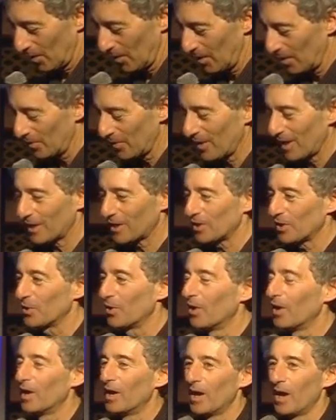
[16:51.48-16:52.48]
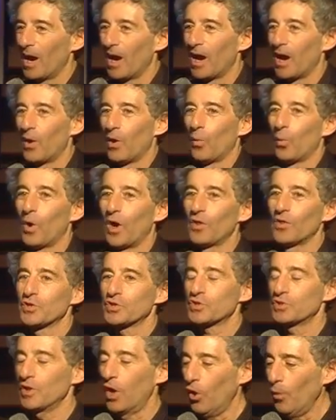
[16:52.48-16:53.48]
Oh, thank you. Well, the
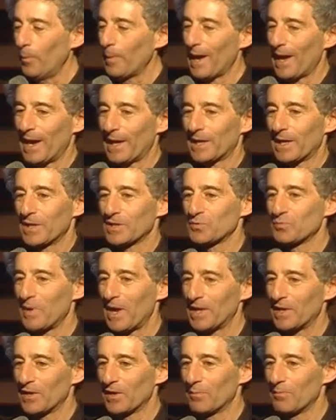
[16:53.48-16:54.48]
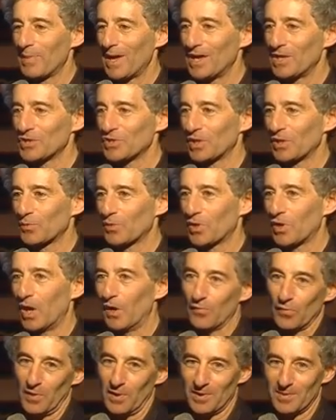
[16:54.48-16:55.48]
snowpack has made an amazing
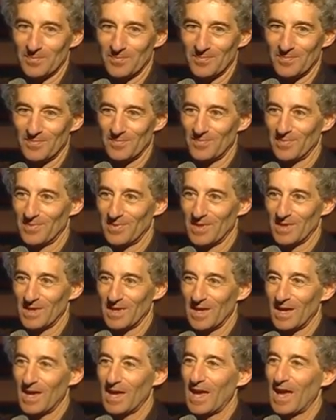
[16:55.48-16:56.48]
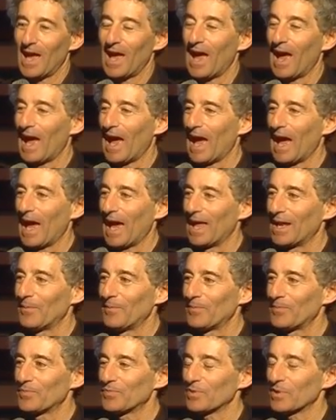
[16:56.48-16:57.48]
recovery. and
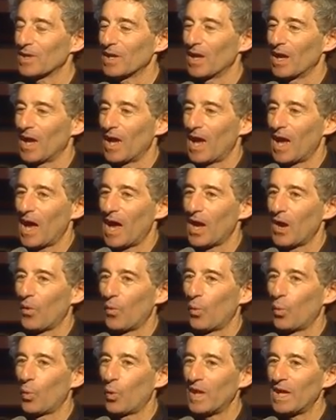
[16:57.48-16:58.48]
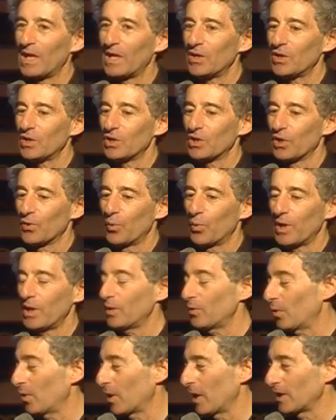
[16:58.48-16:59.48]
we, you know, we,
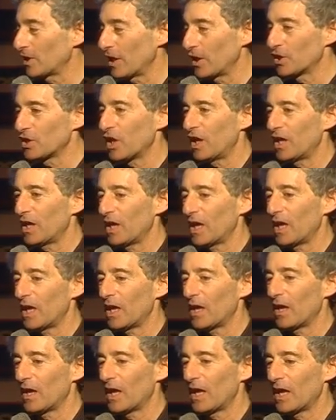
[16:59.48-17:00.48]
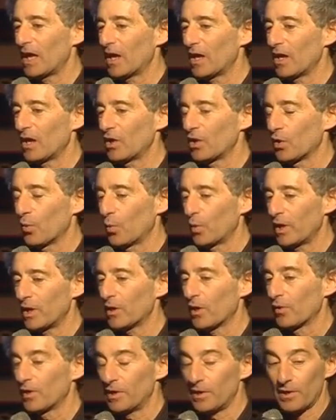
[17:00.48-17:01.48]
it, it, you know, we
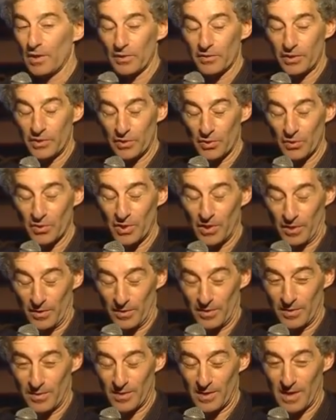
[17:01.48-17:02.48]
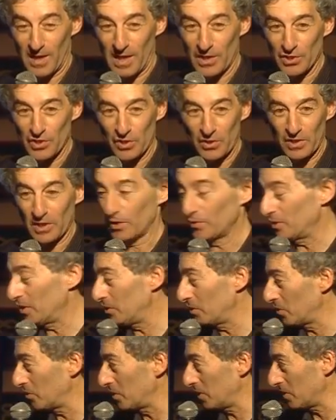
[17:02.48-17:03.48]
are in an El Nino year, and generally El
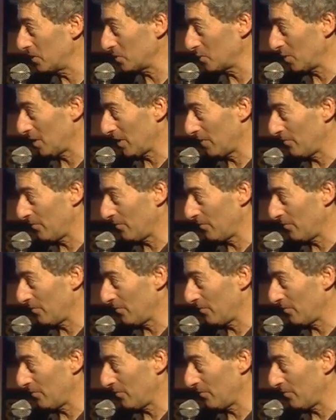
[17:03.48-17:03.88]
Nino years we